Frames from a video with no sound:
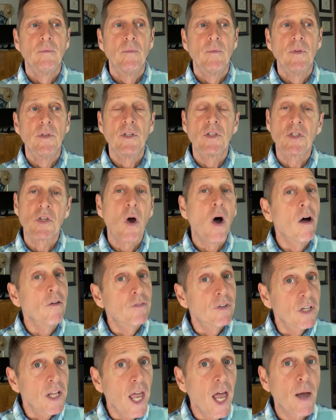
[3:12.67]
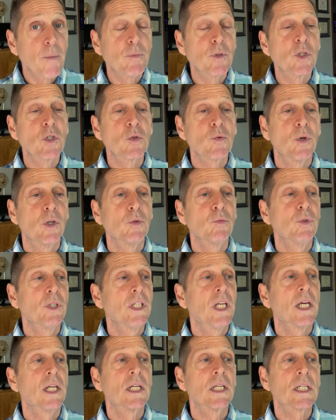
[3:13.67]
This often happens when we
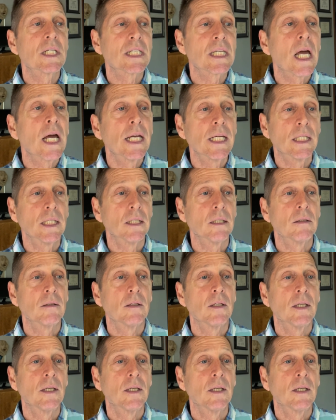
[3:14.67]
get excited,